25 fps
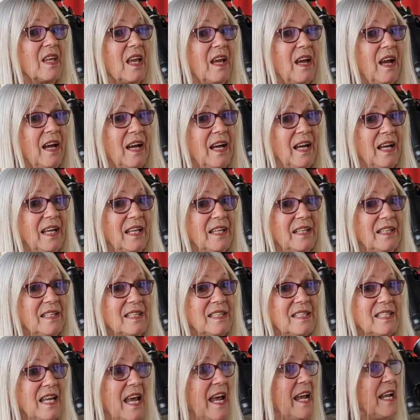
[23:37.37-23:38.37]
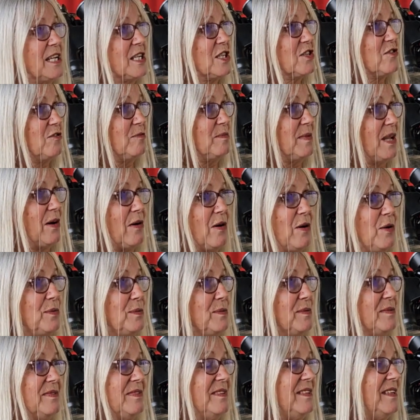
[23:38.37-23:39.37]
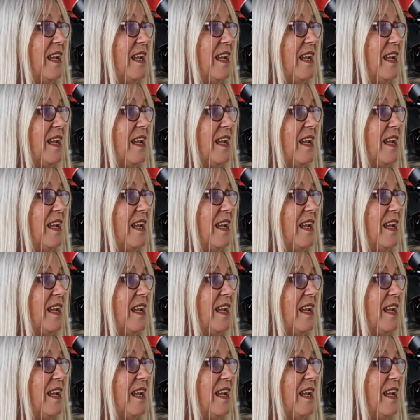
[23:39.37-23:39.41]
and eggs from their own